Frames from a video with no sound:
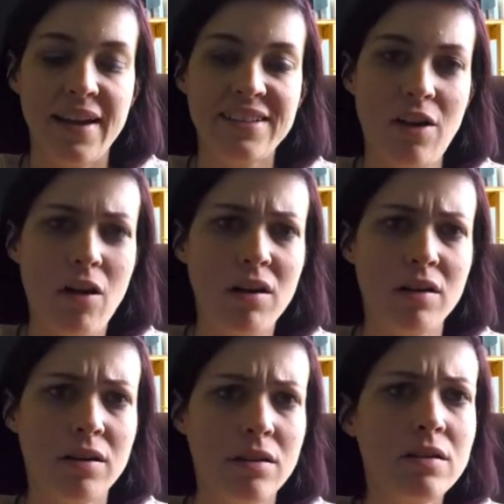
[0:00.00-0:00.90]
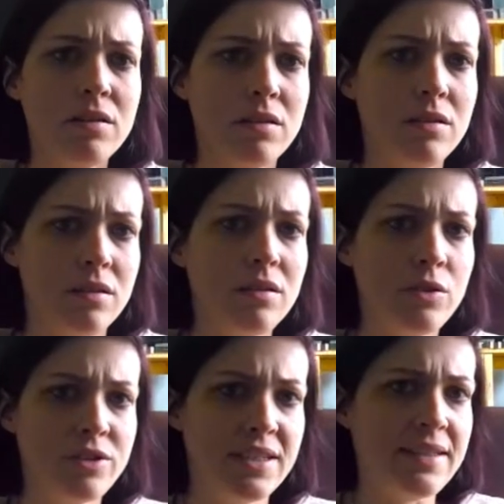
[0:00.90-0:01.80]
it's hard
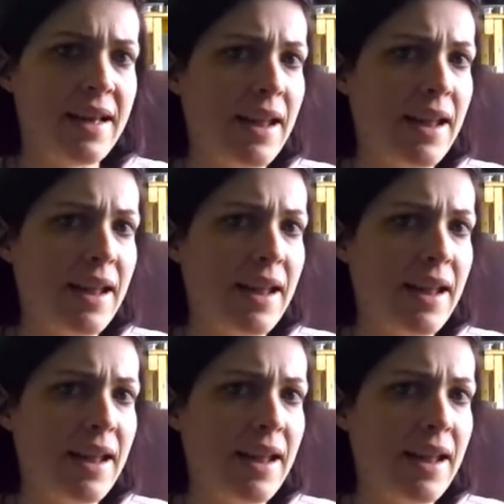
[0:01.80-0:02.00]
losing that